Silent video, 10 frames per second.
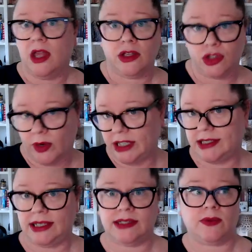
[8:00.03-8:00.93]

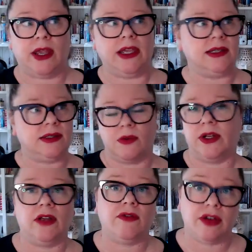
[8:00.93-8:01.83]
26 weeks or
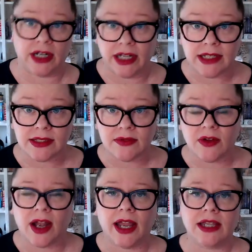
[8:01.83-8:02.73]
whatever it is,
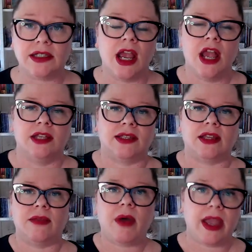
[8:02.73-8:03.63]
right? So
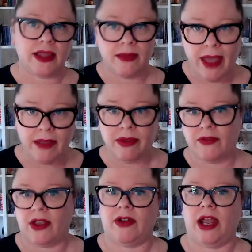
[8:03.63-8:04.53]
there may be
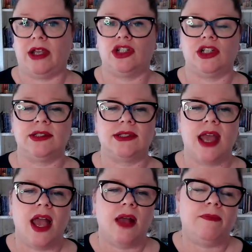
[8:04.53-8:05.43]
variations,
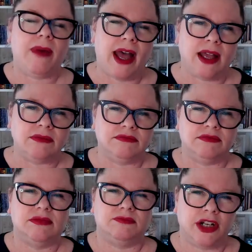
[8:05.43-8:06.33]
but
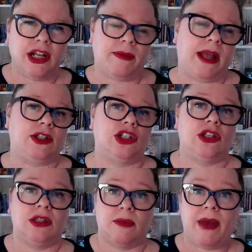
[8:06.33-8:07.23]
pretty much
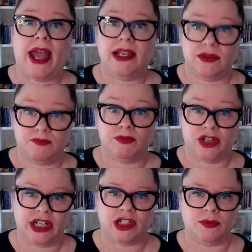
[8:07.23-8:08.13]
the pay's
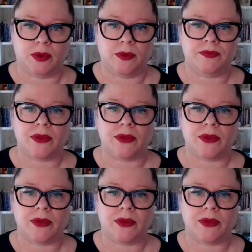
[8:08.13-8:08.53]
predictable.